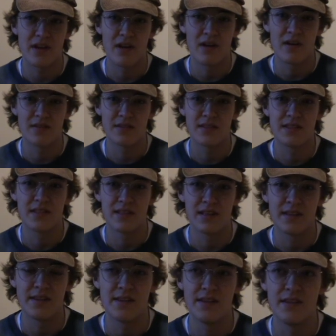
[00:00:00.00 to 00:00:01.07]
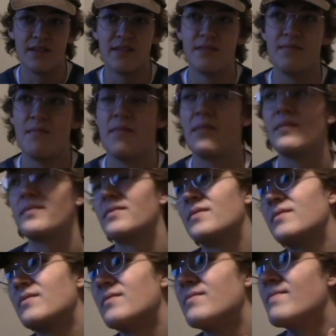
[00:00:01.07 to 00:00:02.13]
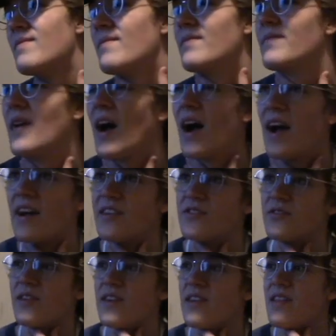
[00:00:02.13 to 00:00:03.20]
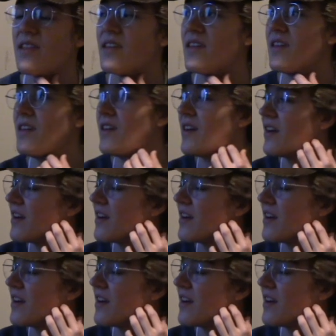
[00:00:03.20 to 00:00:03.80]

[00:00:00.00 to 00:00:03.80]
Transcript: constantly hydrate the